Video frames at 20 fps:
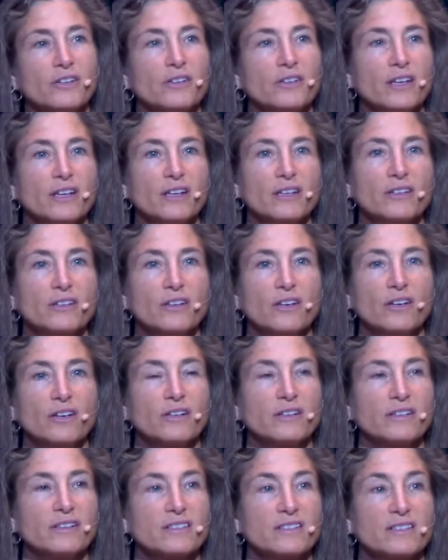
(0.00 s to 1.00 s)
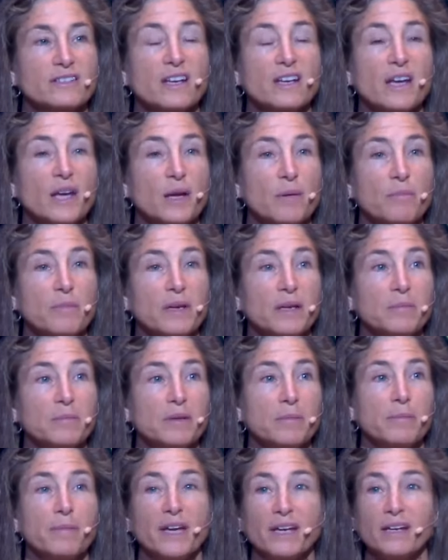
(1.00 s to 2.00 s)
You get a dog that's
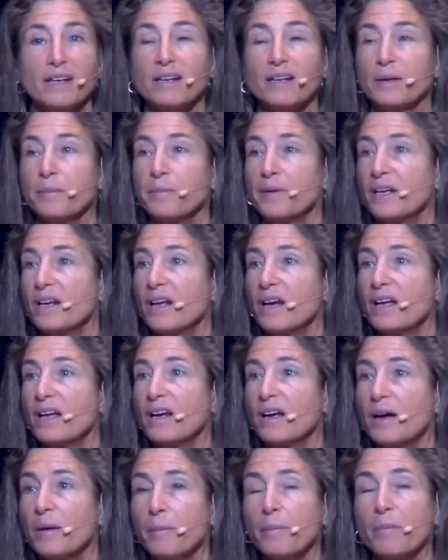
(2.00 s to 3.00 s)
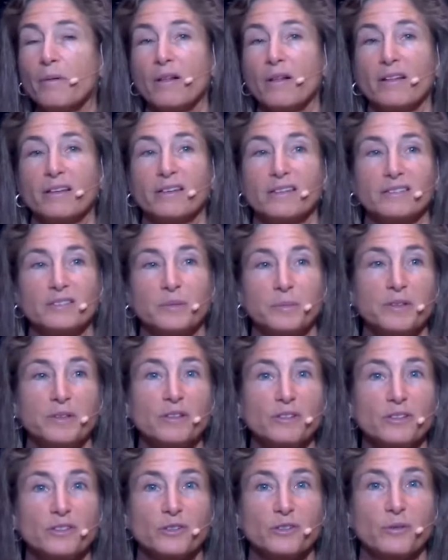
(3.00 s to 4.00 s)
maybe beta, but not humble in a
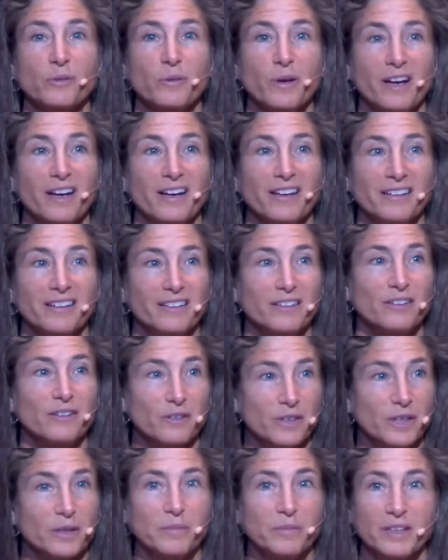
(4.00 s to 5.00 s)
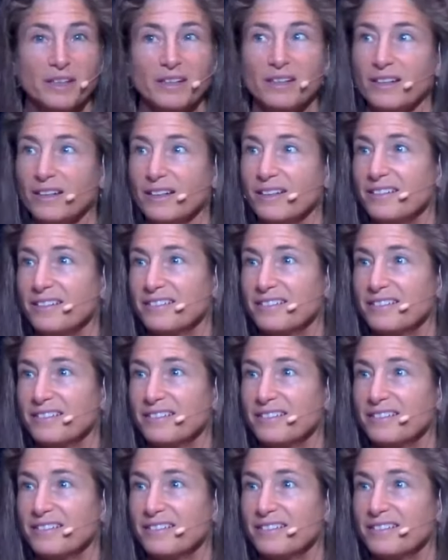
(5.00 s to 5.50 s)
spiritual way. You know what I mean?